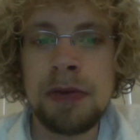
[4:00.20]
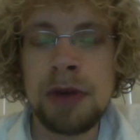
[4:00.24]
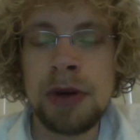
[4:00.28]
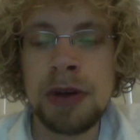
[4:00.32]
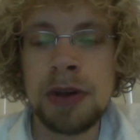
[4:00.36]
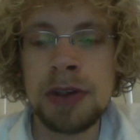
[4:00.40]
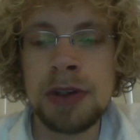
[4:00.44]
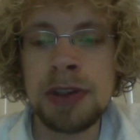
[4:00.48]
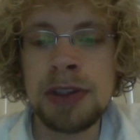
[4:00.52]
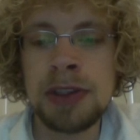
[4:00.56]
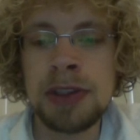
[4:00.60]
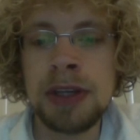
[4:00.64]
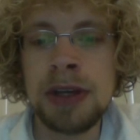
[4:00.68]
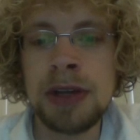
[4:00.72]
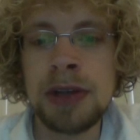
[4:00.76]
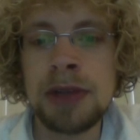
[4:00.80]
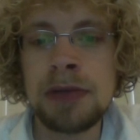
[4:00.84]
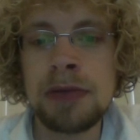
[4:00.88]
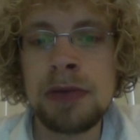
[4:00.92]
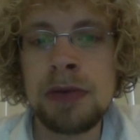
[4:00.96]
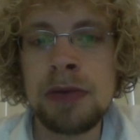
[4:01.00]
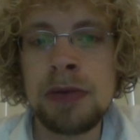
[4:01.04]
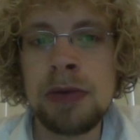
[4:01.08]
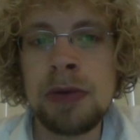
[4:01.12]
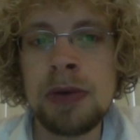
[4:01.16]
ourselves,
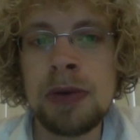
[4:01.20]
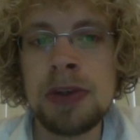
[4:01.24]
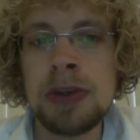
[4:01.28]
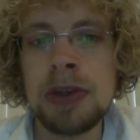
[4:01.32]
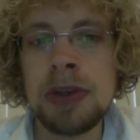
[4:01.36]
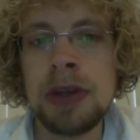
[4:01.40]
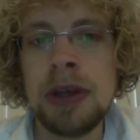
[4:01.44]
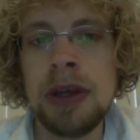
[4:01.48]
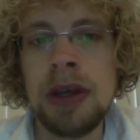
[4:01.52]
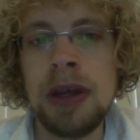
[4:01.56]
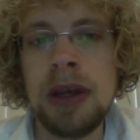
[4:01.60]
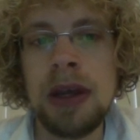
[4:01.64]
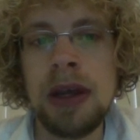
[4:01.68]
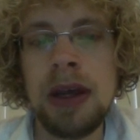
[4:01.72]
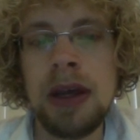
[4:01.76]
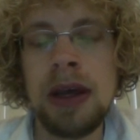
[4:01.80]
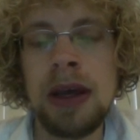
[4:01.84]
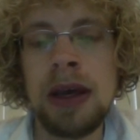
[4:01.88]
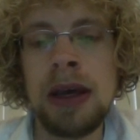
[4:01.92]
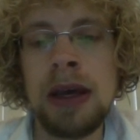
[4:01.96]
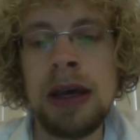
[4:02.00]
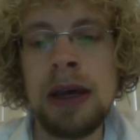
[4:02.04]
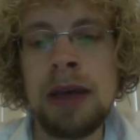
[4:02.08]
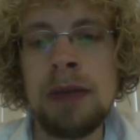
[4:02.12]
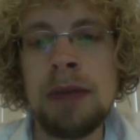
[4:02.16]
of course.
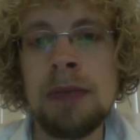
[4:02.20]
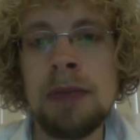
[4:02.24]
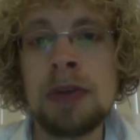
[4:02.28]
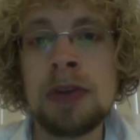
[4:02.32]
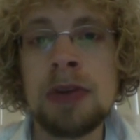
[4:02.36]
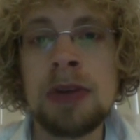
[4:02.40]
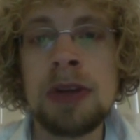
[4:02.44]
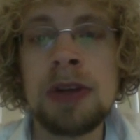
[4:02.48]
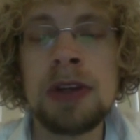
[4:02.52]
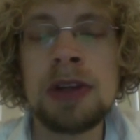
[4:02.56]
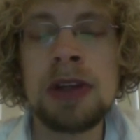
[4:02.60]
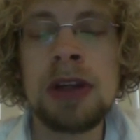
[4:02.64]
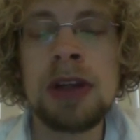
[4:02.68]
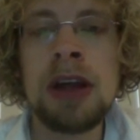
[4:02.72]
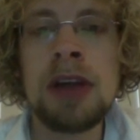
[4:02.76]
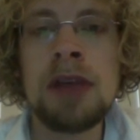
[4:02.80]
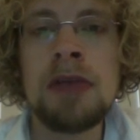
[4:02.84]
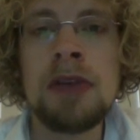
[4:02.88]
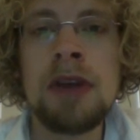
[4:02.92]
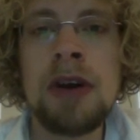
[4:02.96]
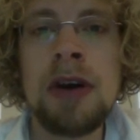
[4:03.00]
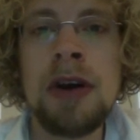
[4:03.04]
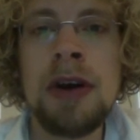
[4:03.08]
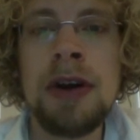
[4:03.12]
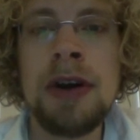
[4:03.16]
So there's a
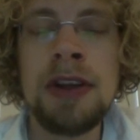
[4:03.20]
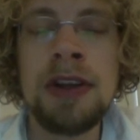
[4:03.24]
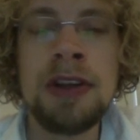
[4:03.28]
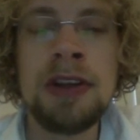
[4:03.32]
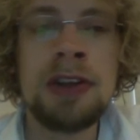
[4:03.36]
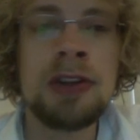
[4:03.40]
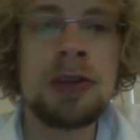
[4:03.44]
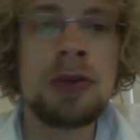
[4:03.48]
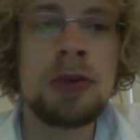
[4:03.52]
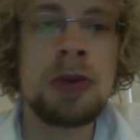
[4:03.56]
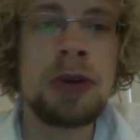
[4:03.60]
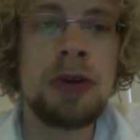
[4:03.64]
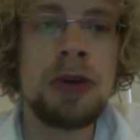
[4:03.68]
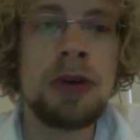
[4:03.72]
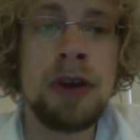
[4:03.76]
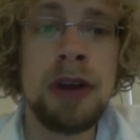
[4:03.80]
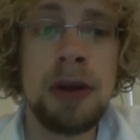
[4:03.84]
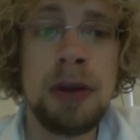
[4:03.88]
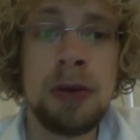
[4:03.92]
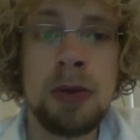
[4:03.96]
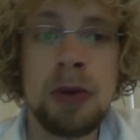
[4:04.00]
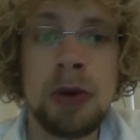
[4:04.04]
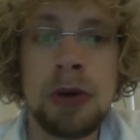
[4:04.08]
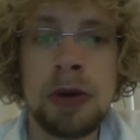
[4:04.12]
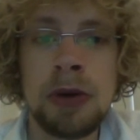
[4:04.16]
lot of artists we're
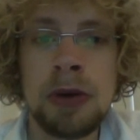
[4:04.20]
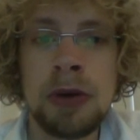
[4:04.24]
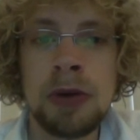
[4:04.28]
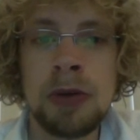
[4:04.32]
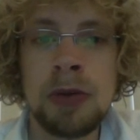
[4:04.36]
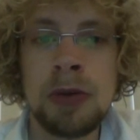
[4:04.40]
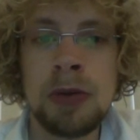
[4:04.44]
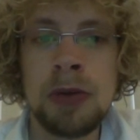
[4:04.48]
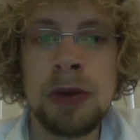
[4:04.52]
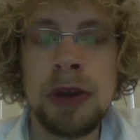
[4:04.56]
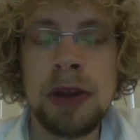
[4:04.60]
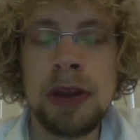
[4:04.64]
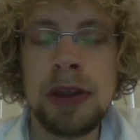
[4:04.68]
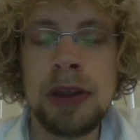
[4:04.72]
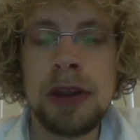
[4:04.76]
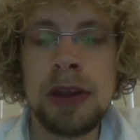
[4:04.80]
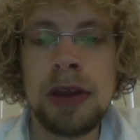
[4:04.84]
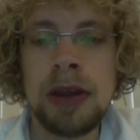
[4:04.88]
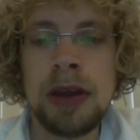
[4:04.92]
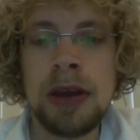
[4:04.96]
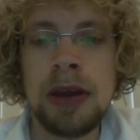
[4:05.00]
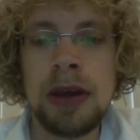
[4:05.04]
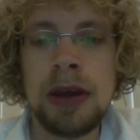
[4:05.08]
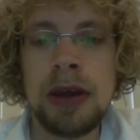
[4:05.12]
already working with.